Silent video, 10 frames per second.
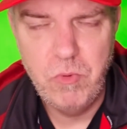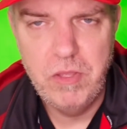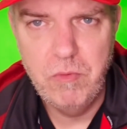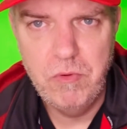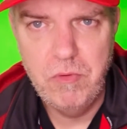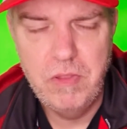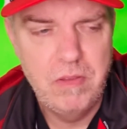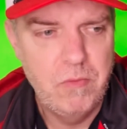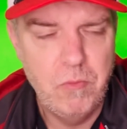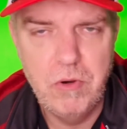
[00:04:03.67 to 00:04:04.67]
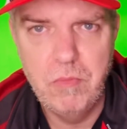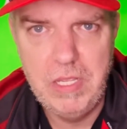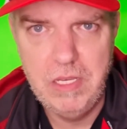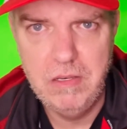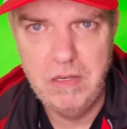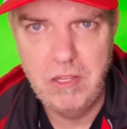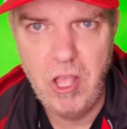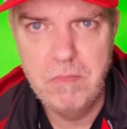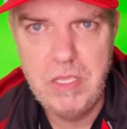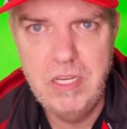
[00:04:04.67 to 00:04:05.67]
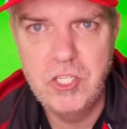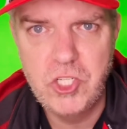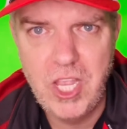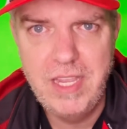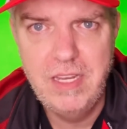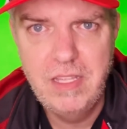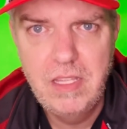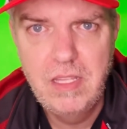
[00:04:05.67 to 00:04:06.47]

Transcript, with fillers: What, what, what are we in, communist China?